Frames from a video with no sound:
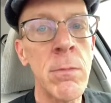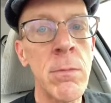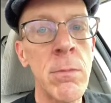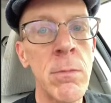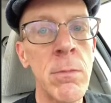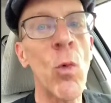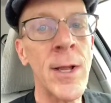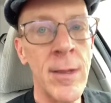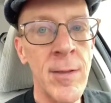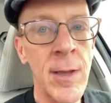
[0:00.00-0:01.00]
doesn't want to
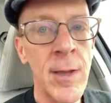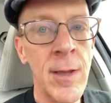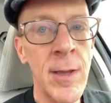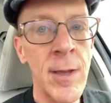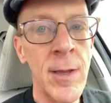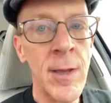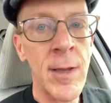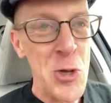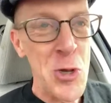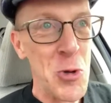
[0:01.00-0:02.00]
tell you what's good on
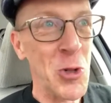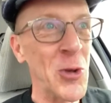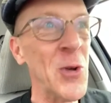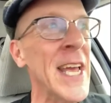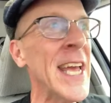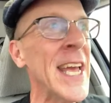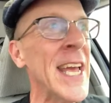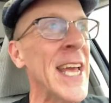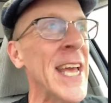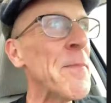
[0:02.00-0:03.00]
Hulu, even if
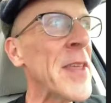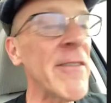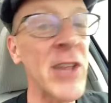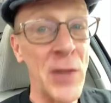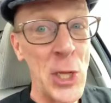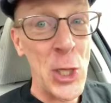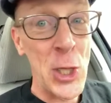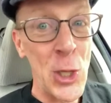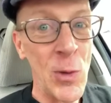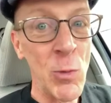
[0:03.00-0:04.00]
it knew,
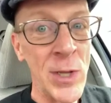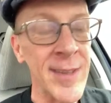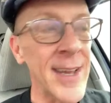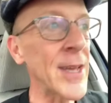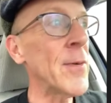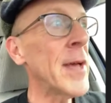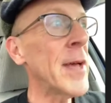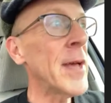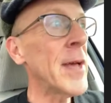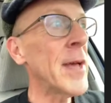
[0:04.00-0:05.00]
it wouldn't tell you.
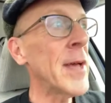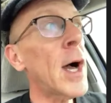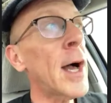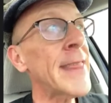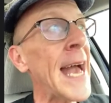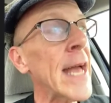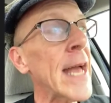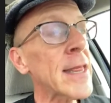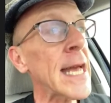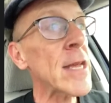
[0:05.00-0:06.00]
So
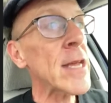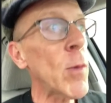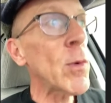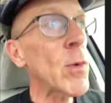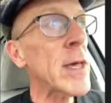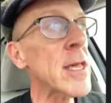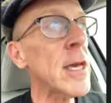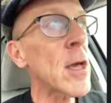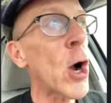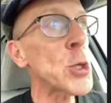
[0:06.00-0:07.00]
that's what we see
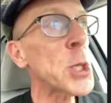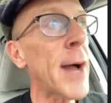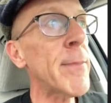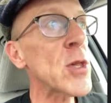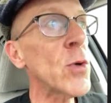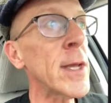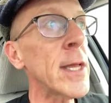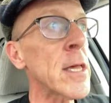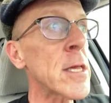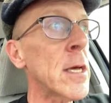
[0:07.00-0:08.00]
our job is doing, is
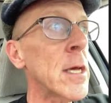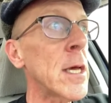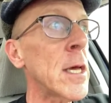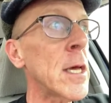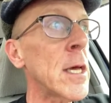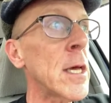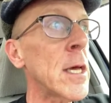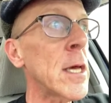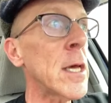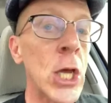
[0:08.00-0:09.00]
to
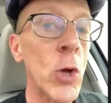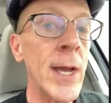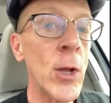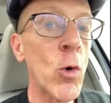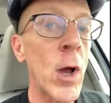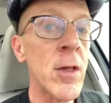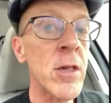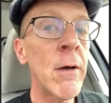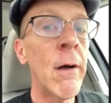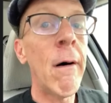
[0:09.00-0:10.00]
curate across
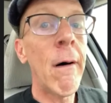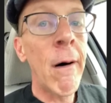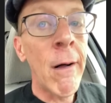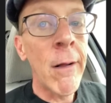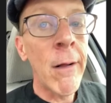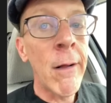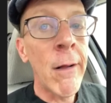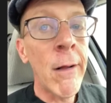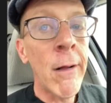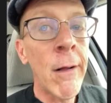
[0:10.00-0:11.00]
all of the
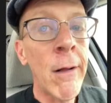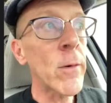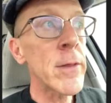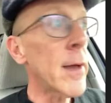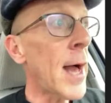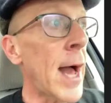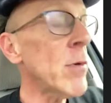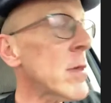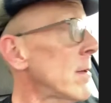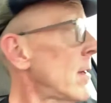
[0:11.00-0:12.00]
categories. I
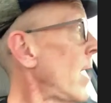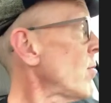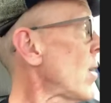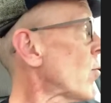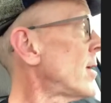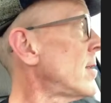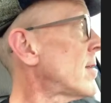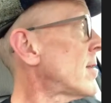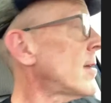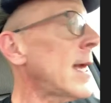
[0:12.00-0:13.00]
was out running
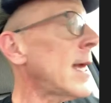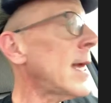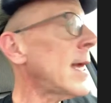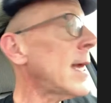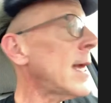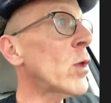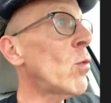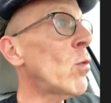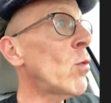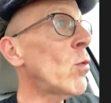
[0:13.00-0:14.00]
today with a
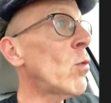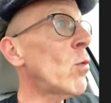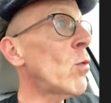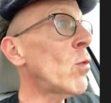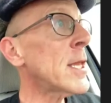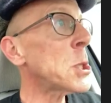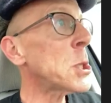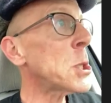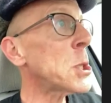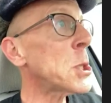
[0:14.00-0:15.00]
woman who said that she